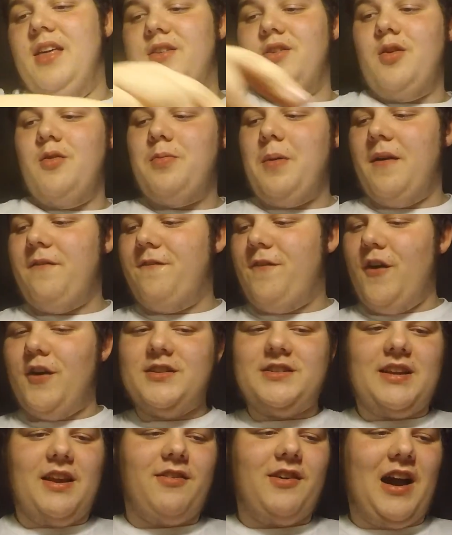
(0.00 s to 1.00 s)
This is my
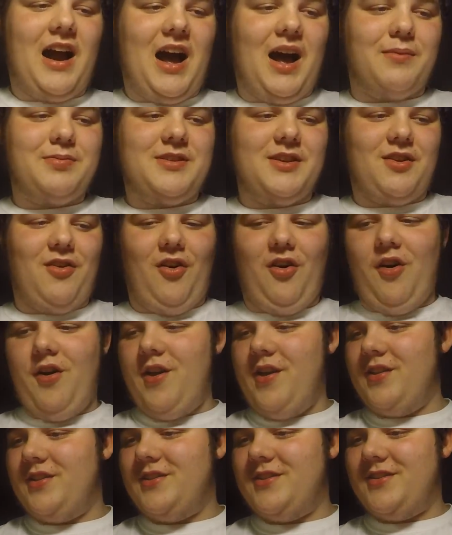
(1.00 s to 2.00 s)
first ever obstacle.
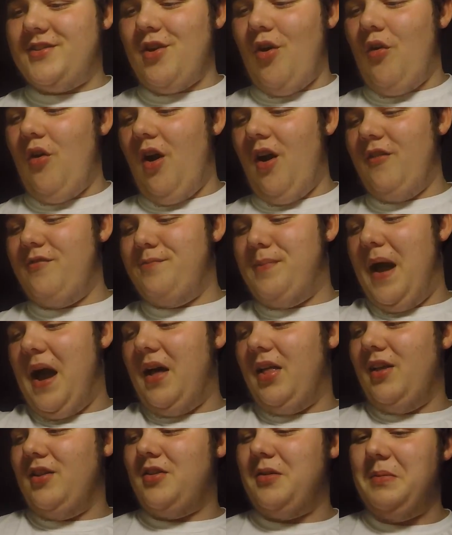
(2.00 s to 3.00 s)
So off
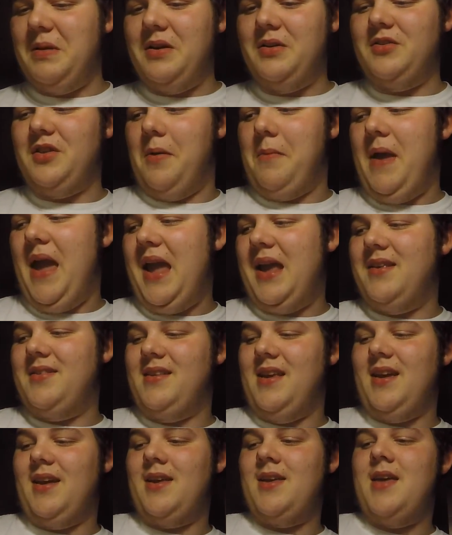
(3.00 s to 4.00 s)
balance, but it was
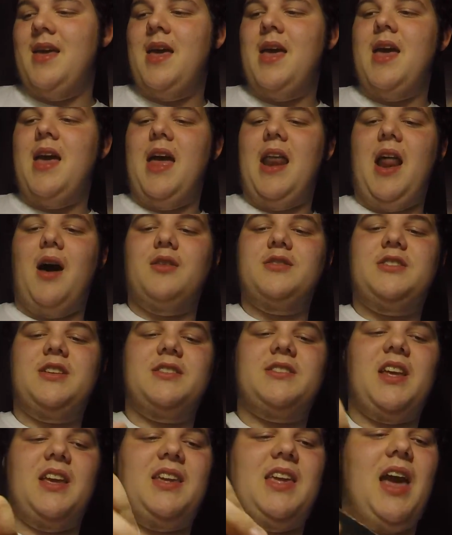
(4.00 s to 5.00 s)
amazing. And I was
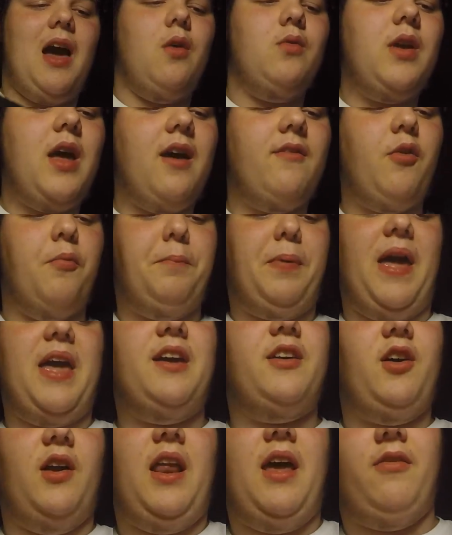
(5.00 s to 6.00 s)
just like, yeah, I want to have a
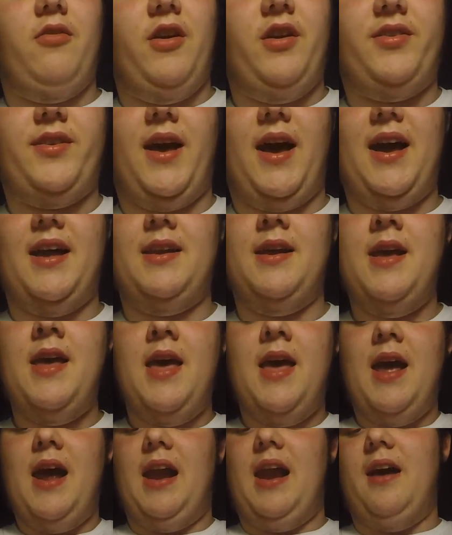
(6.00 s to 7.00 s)
bank on every side
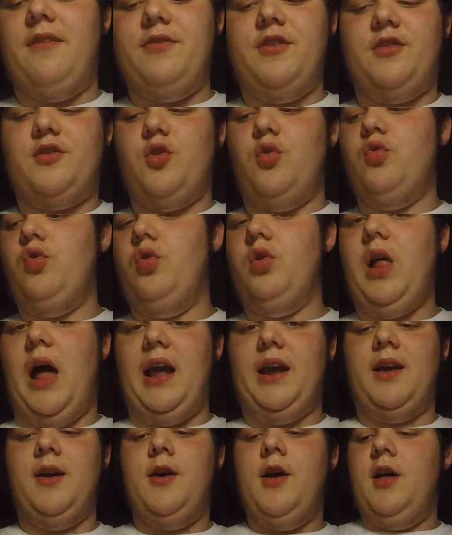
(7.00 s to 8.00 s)
and have this cool
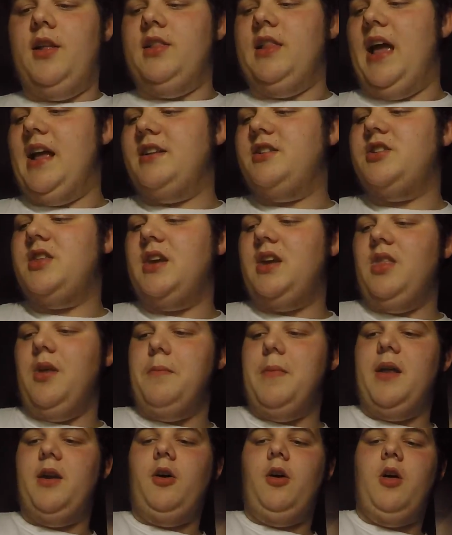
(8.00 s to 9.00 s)
like ledge thing in
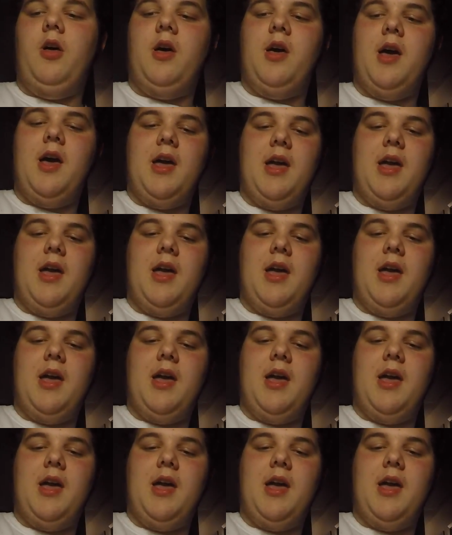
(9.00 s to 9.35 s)
the middle.